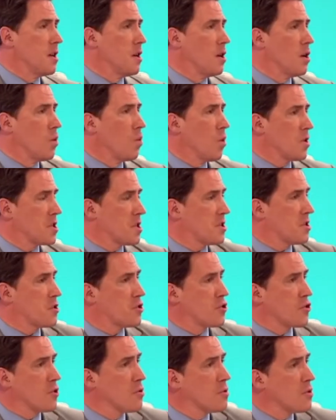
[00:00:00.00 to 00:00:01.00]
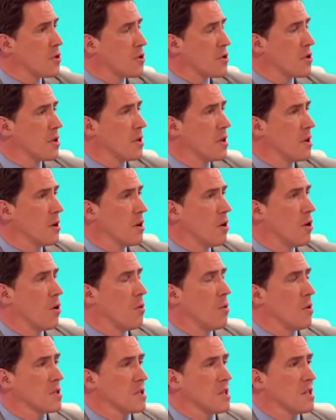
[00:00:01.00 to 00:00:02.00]
was it the truth
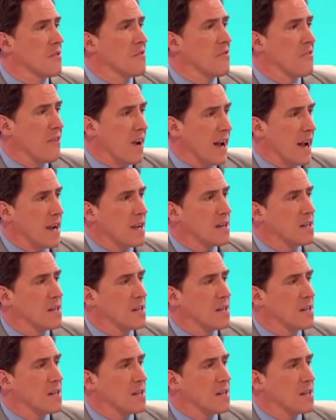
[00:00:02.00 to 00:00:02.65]
or was it in fact